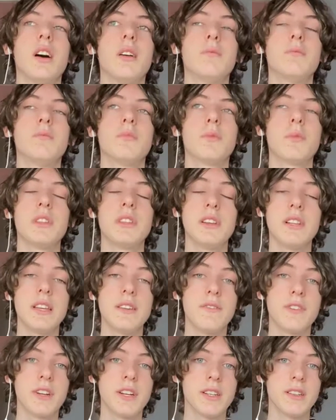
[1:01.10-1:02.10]
we
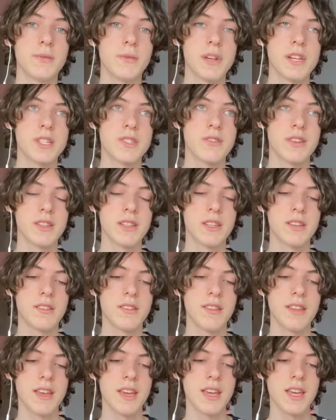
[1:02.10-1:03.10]
delivered restaurant the other
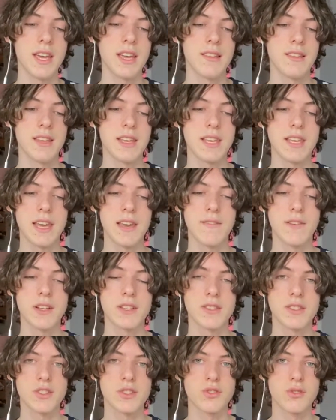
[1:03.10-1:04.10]
day, and they gave us
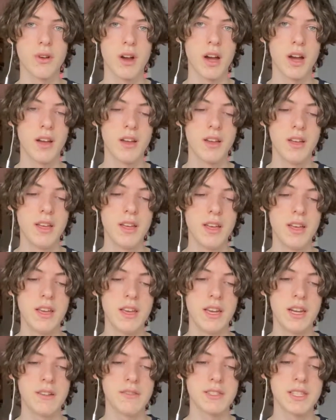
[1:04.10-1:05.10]
a straw,
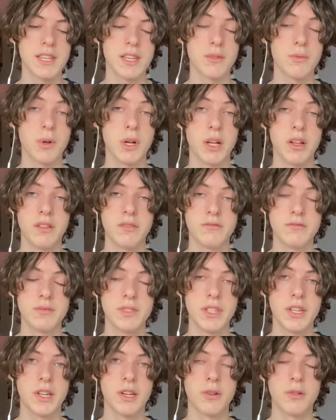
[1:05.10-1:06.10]
and I was like, well,
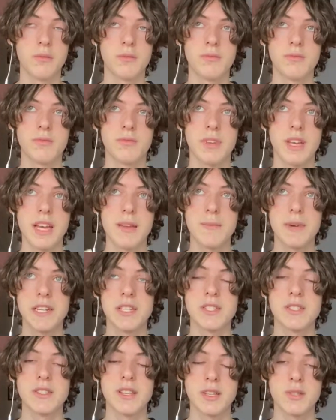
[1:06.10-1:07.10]
I might
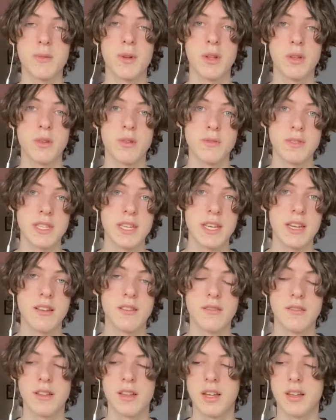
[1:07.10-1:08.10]
just as well use it,
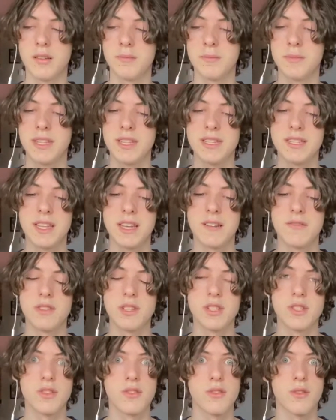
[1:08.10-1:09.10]
instead of
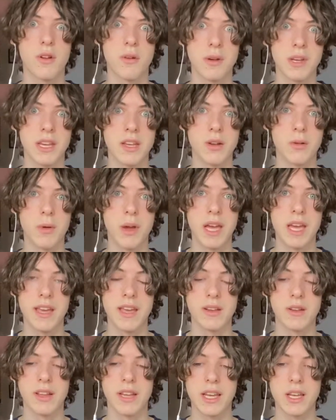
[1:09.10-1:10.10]
just throwing it away
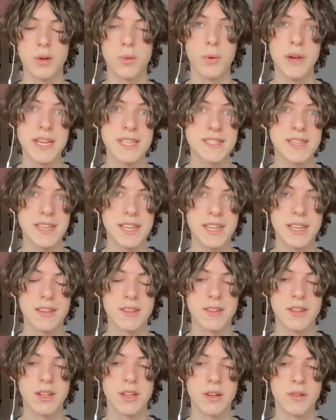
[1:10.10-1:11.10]
and like wasting it.
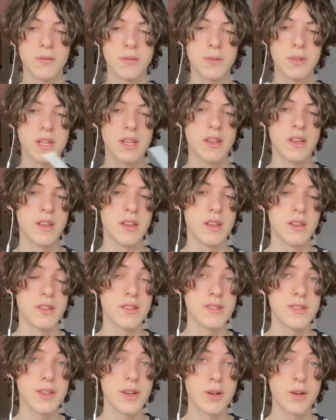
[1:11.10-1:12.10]

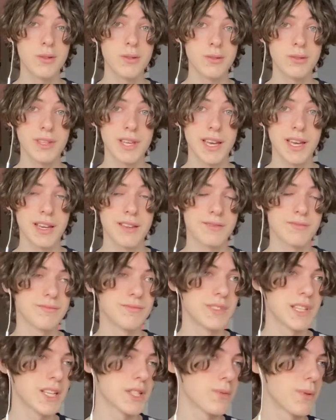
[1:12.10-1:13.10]
So yeah,
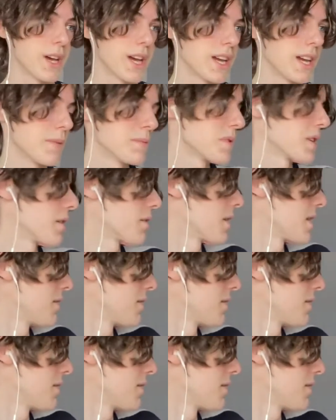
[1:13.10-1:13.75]
that's why. I'm sorry.